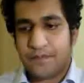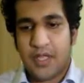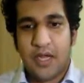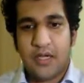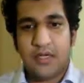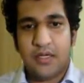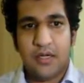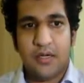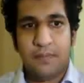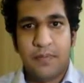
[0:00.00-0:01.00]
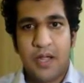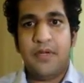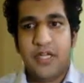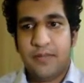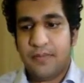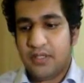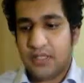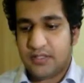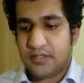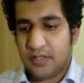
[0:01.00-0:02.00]
and papilledema,
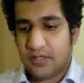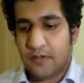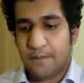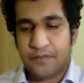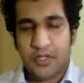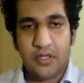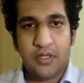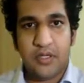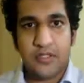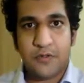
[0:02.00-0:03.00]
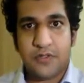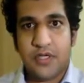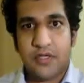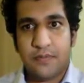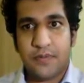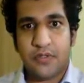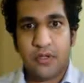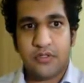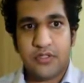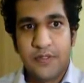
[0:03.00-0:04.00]
that's associated
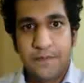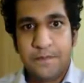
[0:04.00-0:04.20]
pathology.